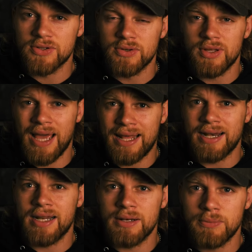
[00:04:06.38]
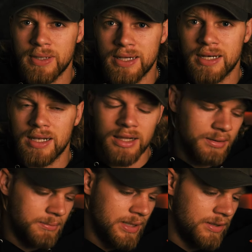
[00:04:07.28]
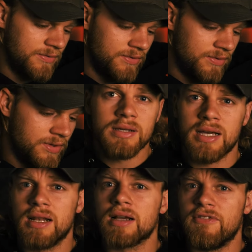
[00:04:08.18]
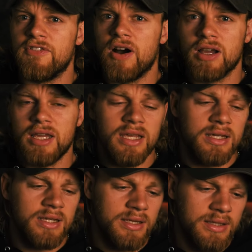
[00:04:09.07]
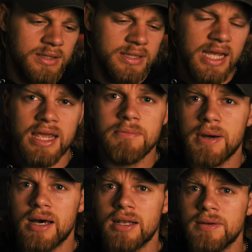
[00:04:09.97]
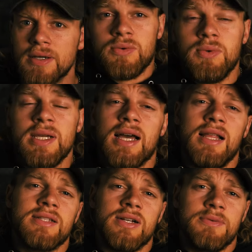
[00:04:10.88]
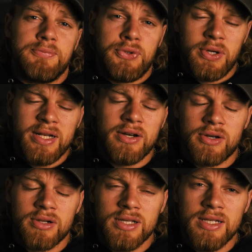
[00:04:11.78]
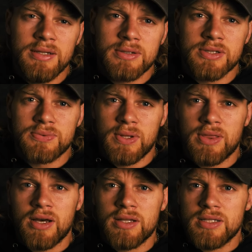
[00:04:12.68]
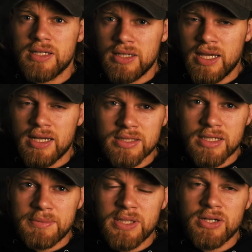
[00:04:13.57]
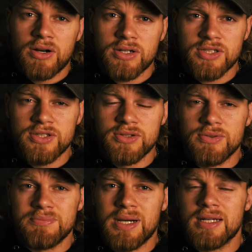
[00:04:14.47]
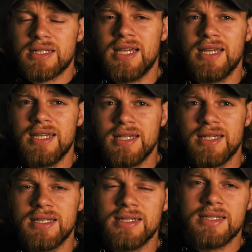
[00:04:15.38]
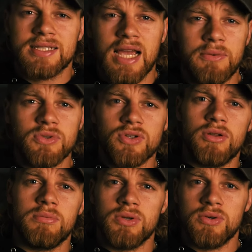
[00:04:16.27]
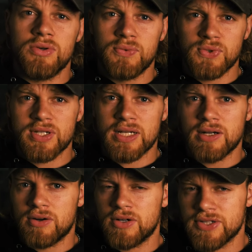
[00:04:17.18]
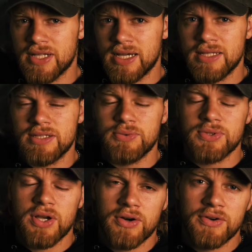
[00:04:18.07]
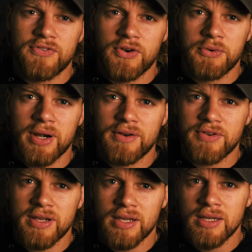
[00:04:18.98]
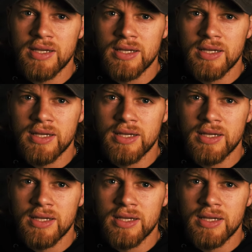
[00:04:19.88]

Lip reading: cool. I added it with a little bit of kind of like a foggy day, but we got there pretty early because we thought, yeah, it's gonna be dark soon, but the sky was all blue. It was kind of harsh light, so it was hard photographing.